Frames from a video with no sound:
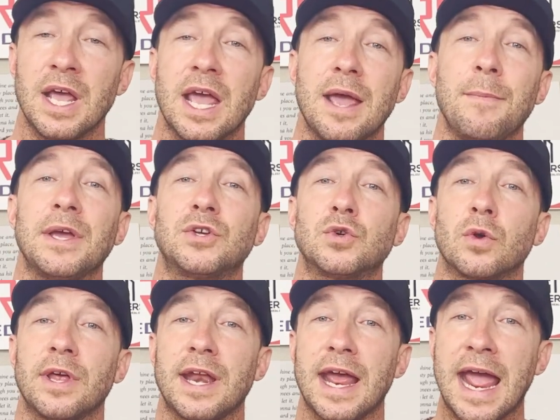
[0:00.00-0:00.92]
and make sure
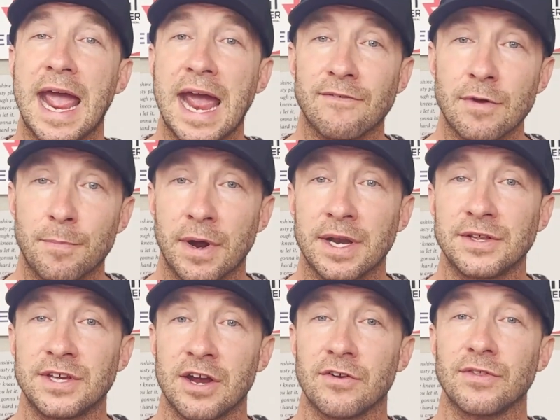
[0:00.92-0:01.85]
that everybody's
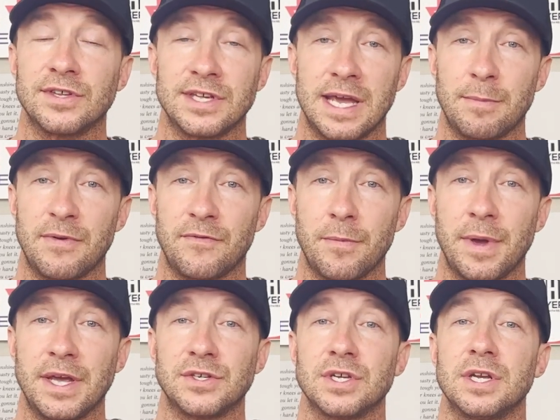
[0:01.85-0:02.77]
hearing the same
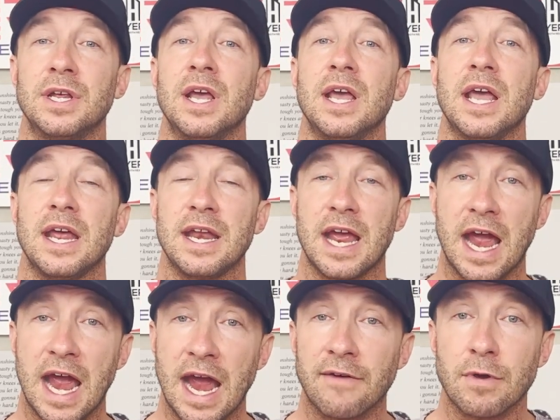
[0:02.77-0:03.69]
information and
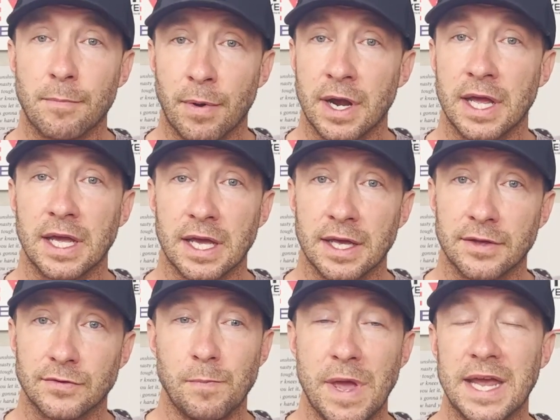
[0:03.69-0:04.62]
everybody
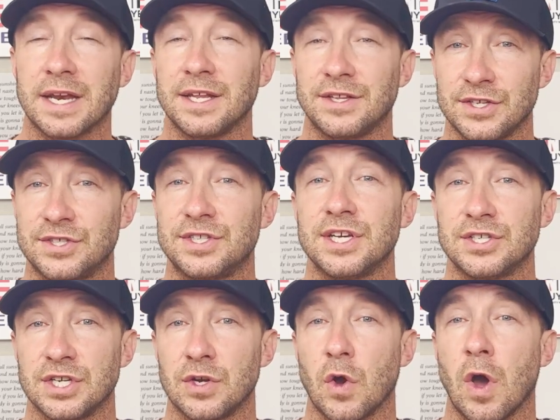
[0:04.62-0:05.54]
is making a
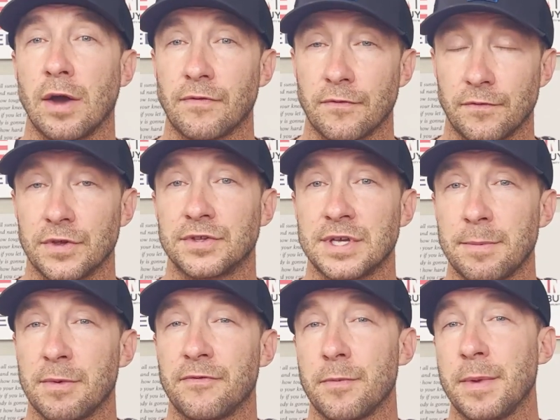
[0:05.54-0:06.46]
decision off of the
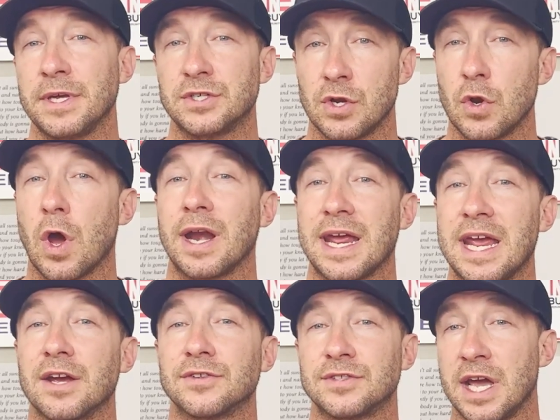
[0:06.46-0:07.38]
same information, not
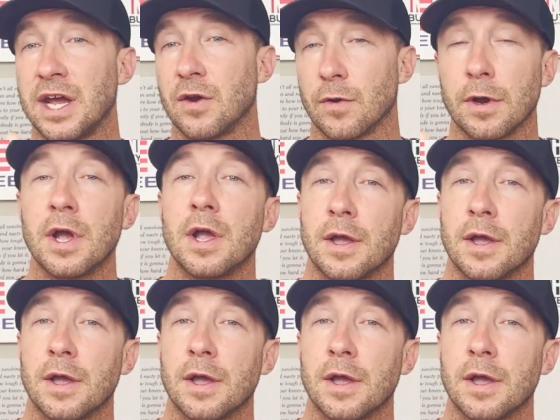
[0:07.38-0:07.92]
hearsay or